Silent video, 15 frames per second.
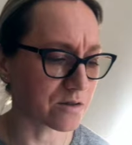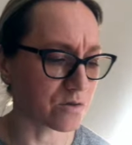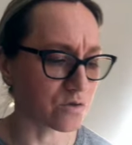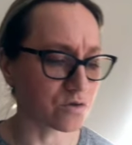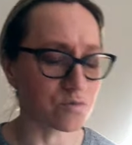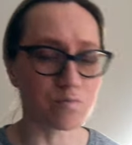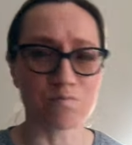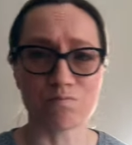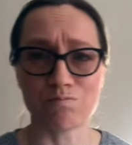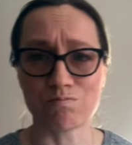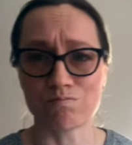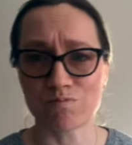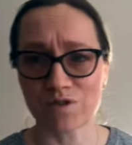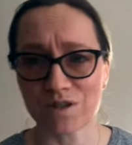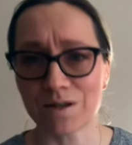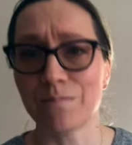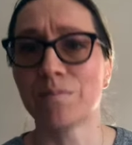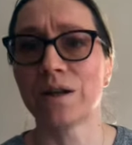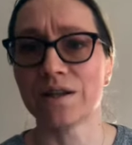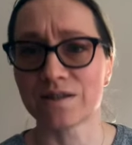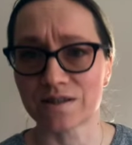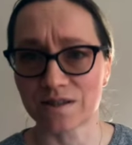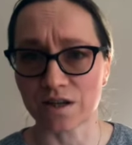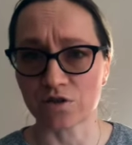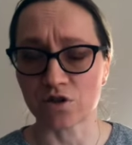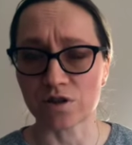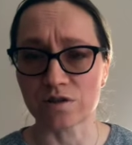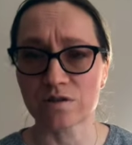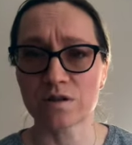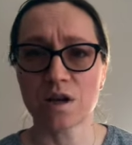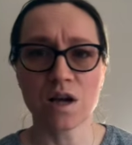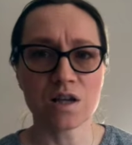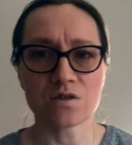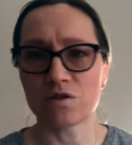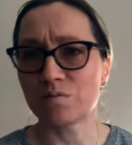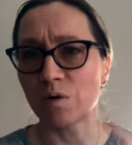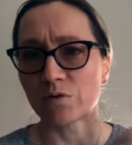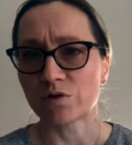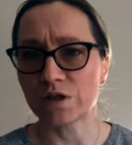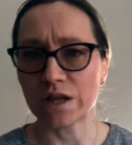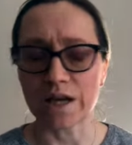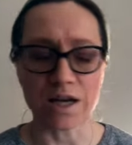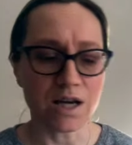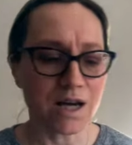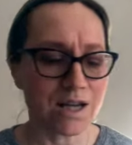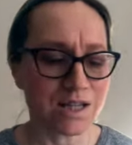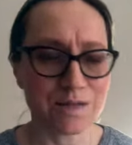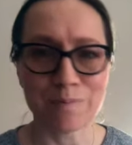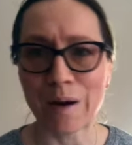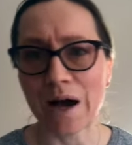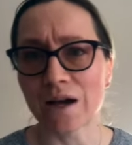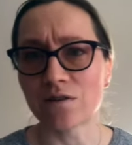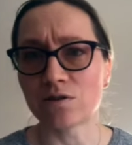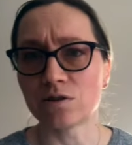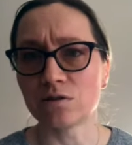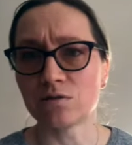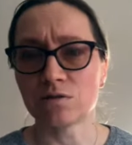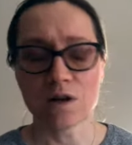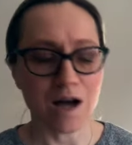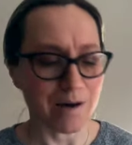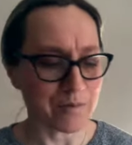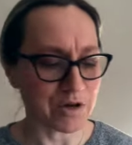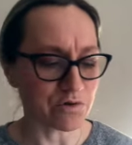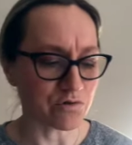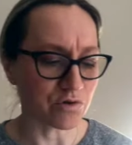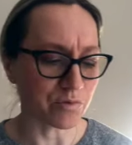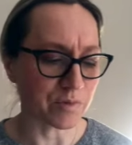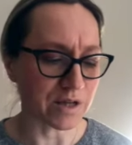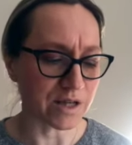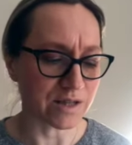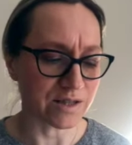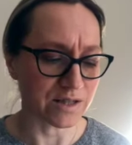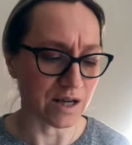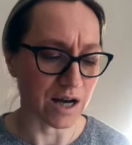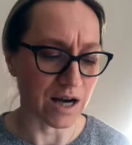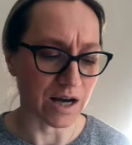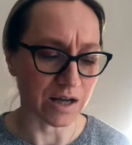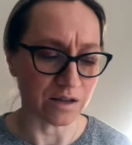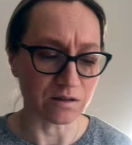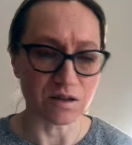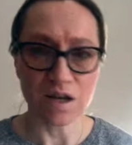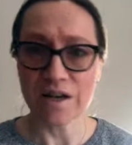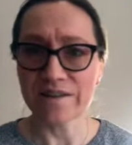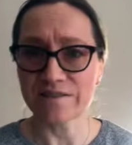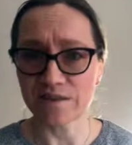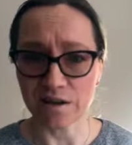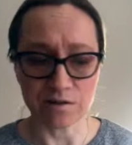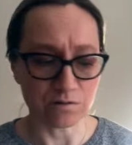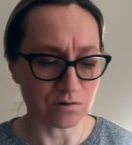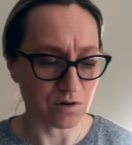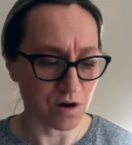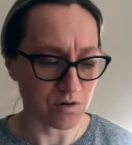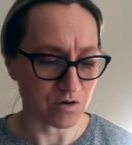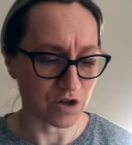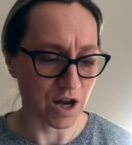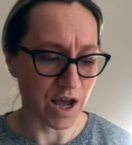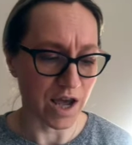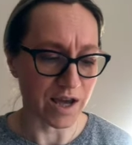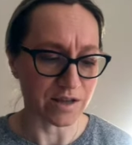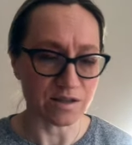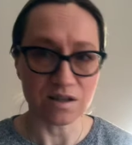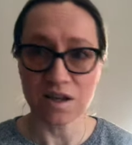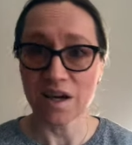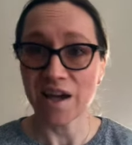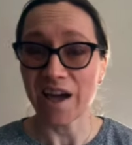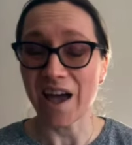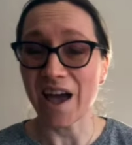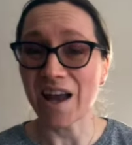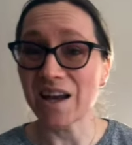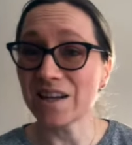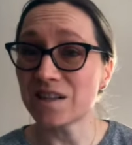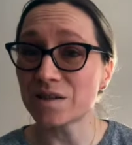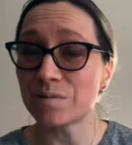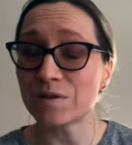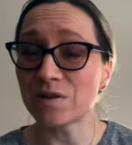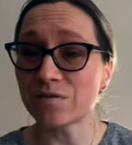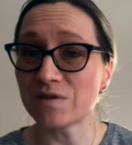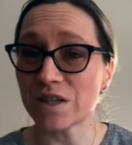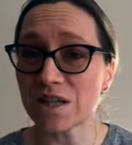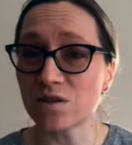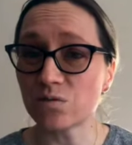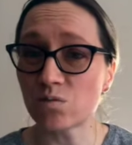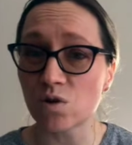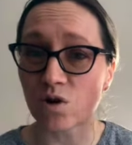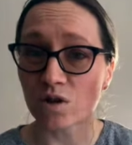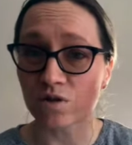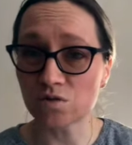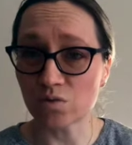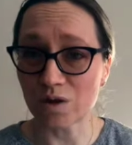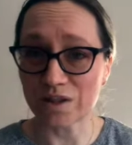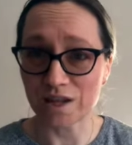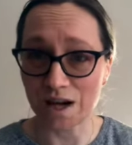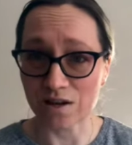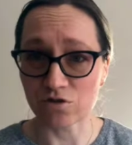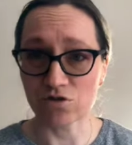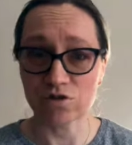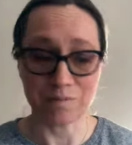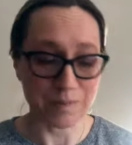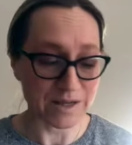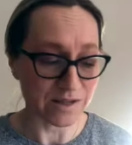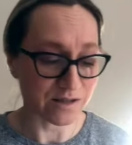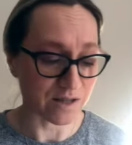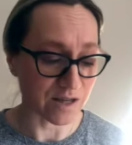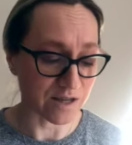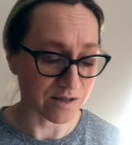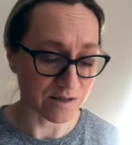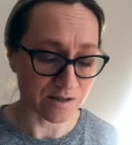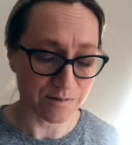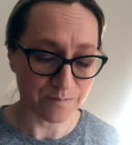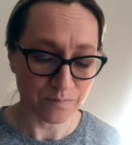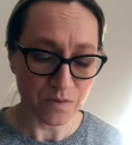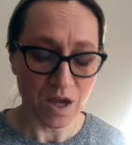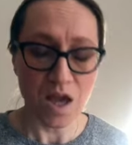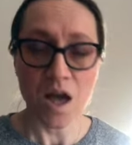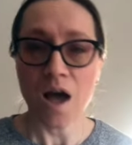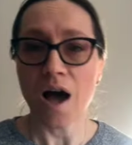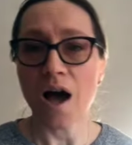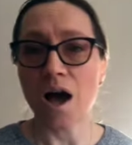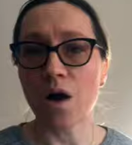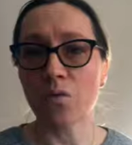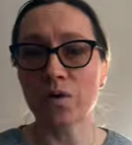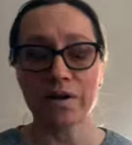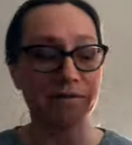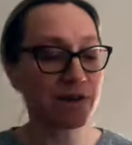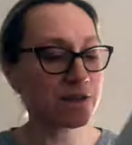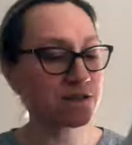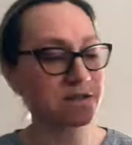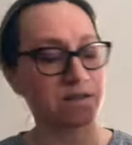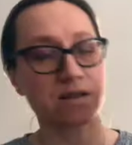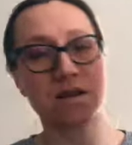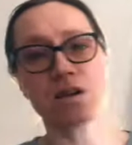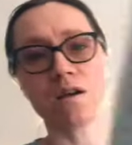use simpler stitches, so it's mostly spiral, amigurumi style, single crochets, a little bit of needlework to attach the pieces. What I find is